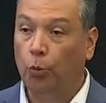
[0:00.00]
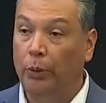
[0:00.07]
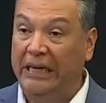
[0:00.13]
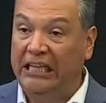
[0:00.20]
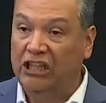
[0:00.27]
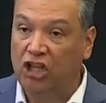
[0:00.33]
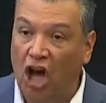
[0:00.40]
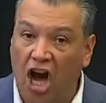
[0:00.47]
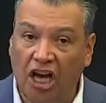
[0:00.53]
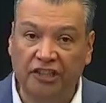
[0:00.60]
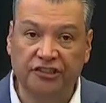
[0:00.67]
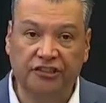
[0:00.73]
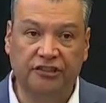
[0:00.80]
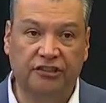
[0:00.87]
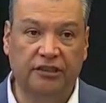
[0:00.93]
we
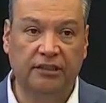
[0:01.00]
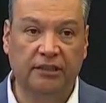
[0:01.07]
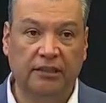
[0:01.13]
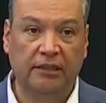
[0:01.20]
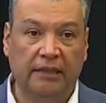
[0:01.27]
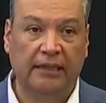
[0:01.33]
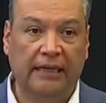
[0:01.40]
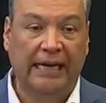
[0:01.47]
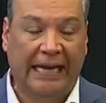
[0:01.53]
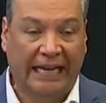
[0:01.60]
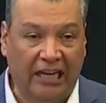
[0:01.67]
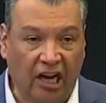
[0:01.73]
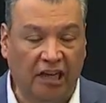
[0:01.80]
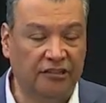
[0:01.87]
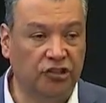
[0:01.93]
lost a
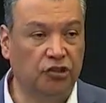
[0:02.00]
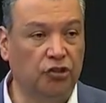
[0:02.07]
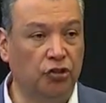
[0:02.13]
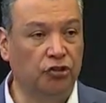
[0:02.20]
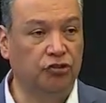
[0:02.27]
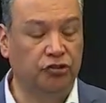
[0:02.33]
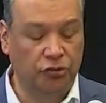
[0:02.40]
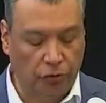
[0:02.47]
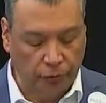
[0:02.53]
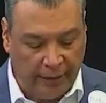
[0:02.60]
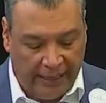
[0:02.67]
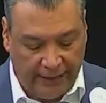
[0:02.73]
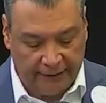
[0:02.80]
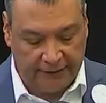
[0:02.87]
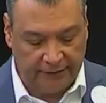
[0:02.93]
constitutional
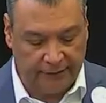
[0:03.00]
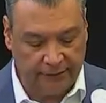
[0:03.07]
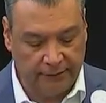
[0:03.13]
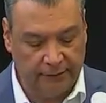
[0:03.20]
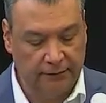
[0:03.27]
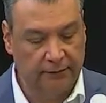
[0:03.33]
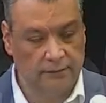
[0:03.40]
right.